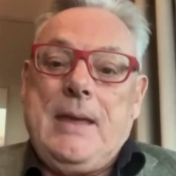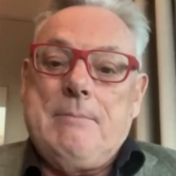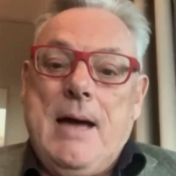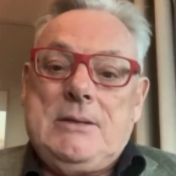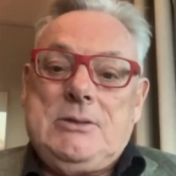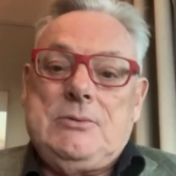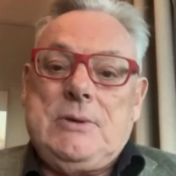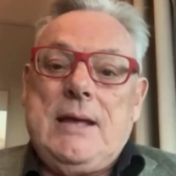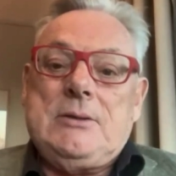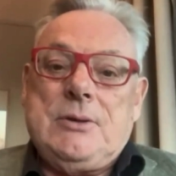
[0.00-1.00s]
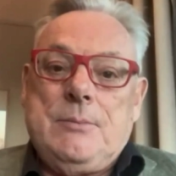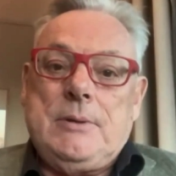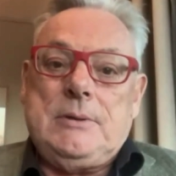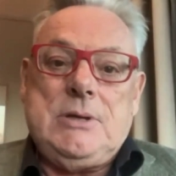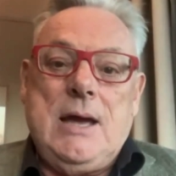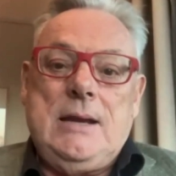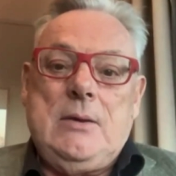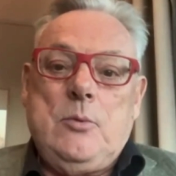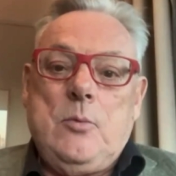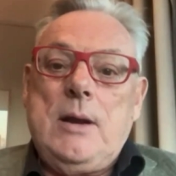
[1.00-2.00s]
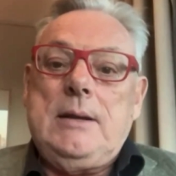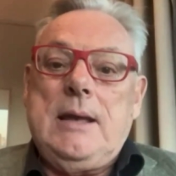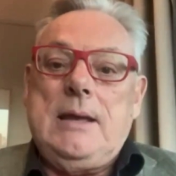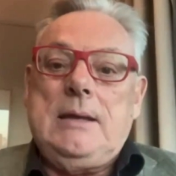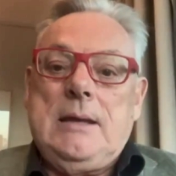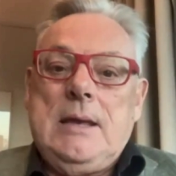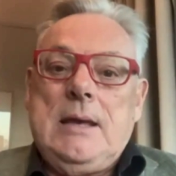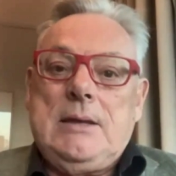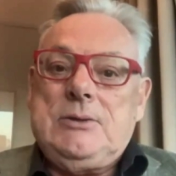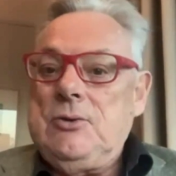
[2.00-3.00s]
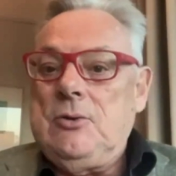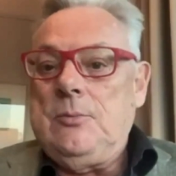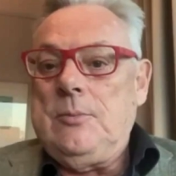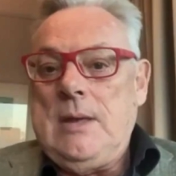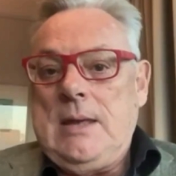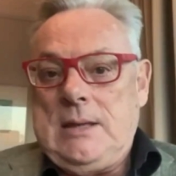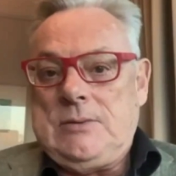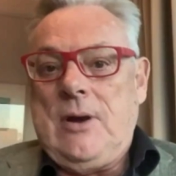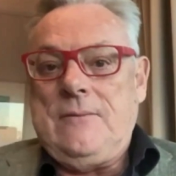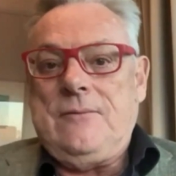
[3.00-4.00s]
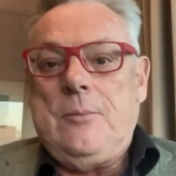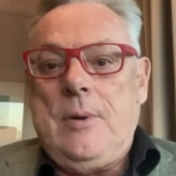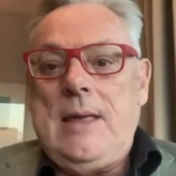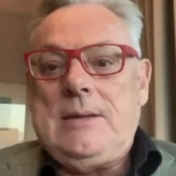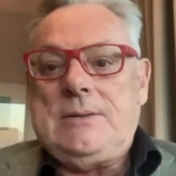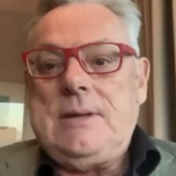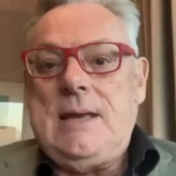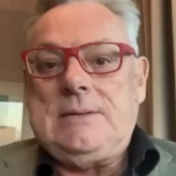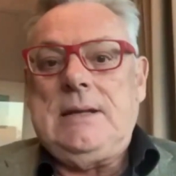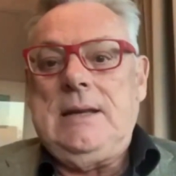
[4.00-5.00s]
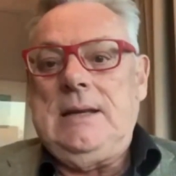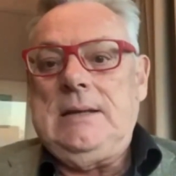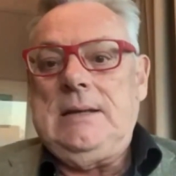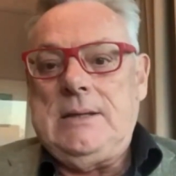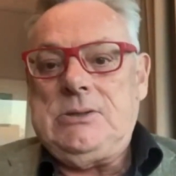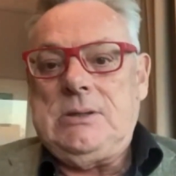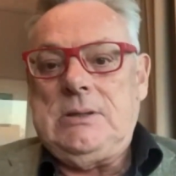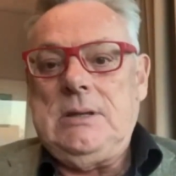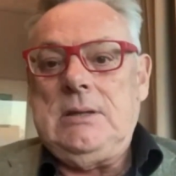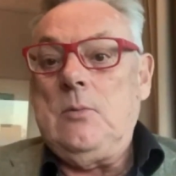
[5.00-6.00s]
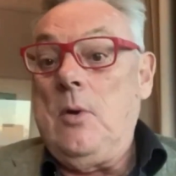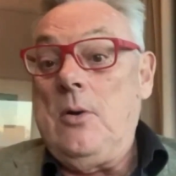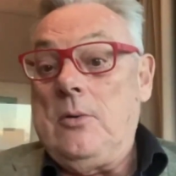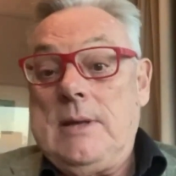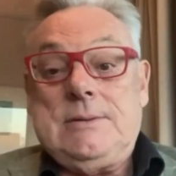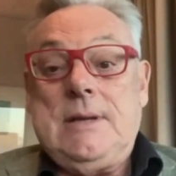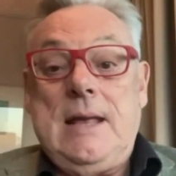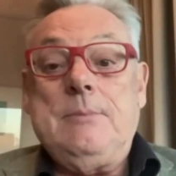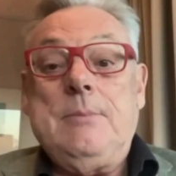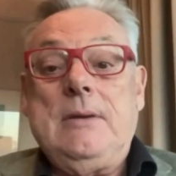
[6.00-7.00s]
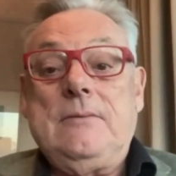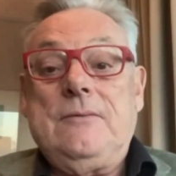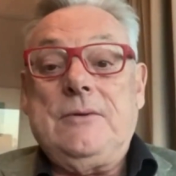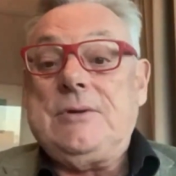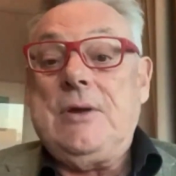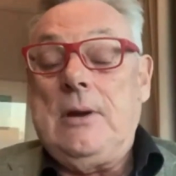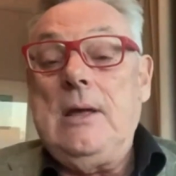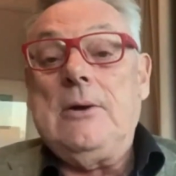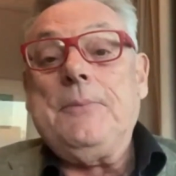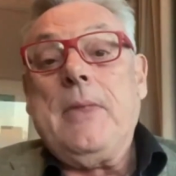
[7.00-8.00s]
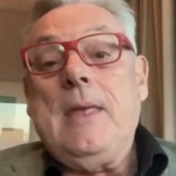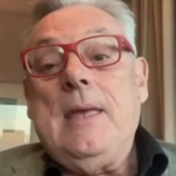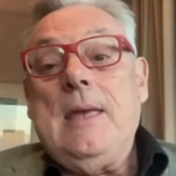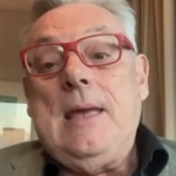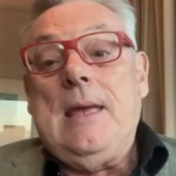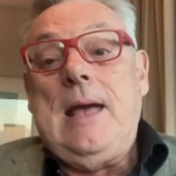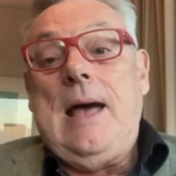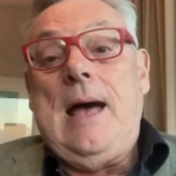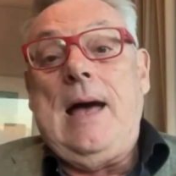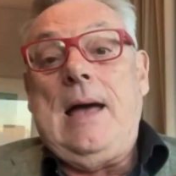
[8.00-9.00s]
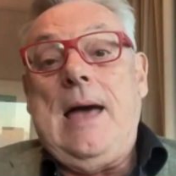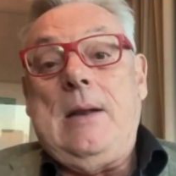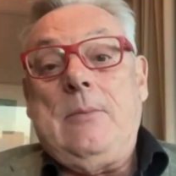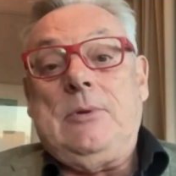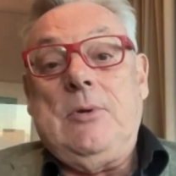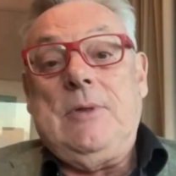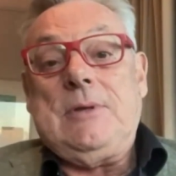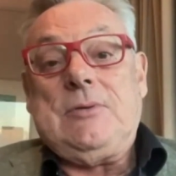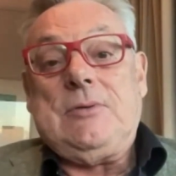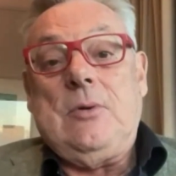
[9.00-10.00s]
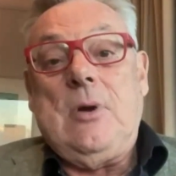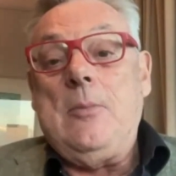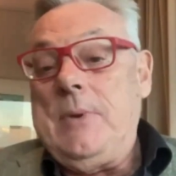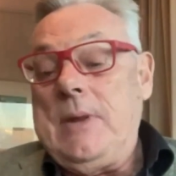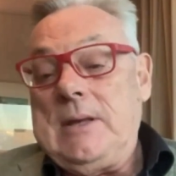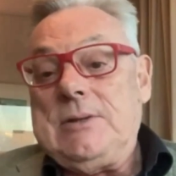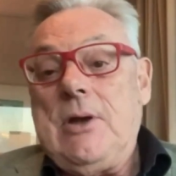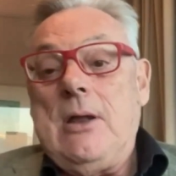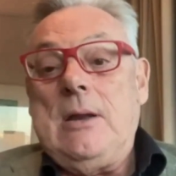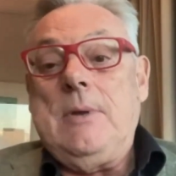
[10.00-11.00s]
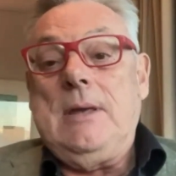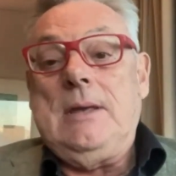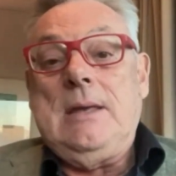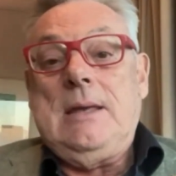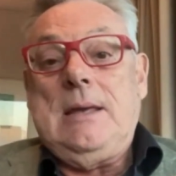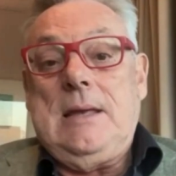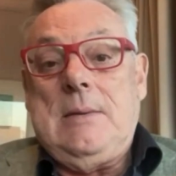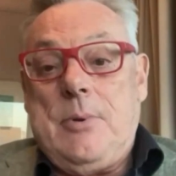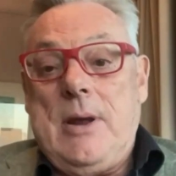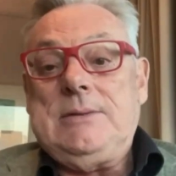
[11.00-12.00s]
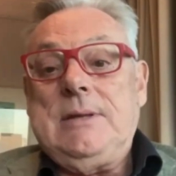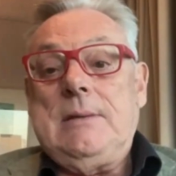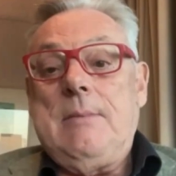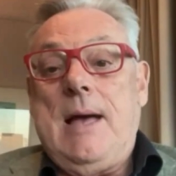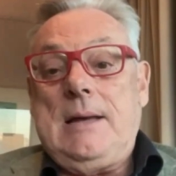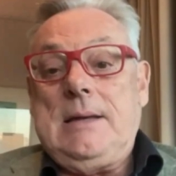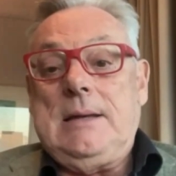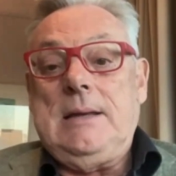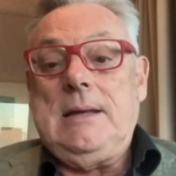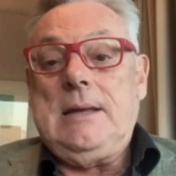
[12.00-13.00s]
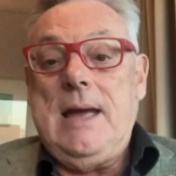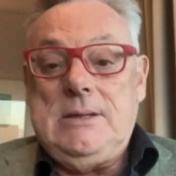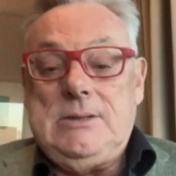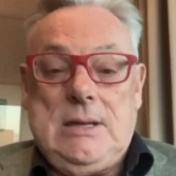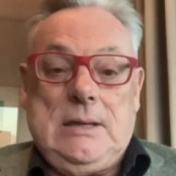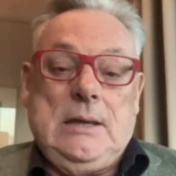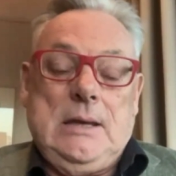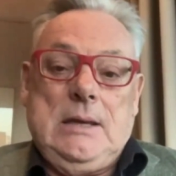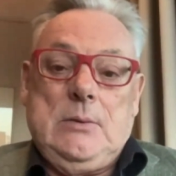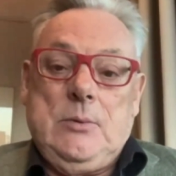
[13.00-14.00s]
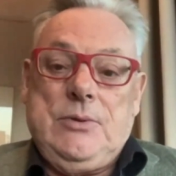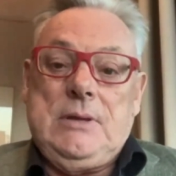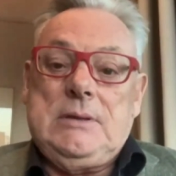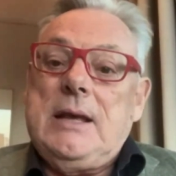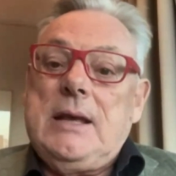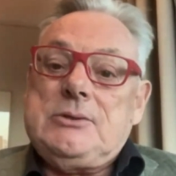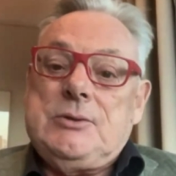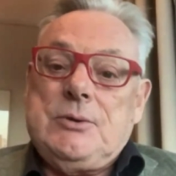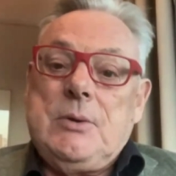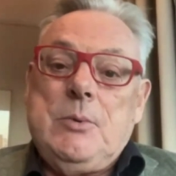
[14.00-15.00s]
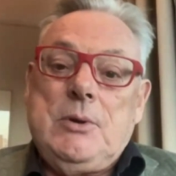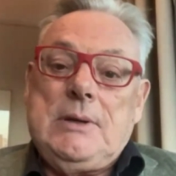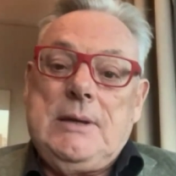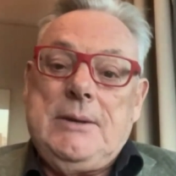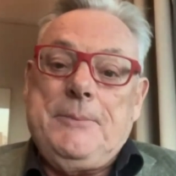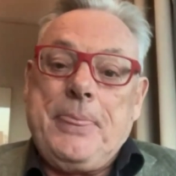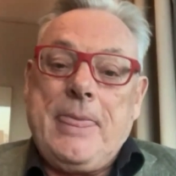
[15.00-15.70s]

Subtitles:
marginal country, but China would one day assume its rightful place as a leading nation in the world, as it had been for so long. And it would do this through opening its economy, embracing the market, engaging with the international community.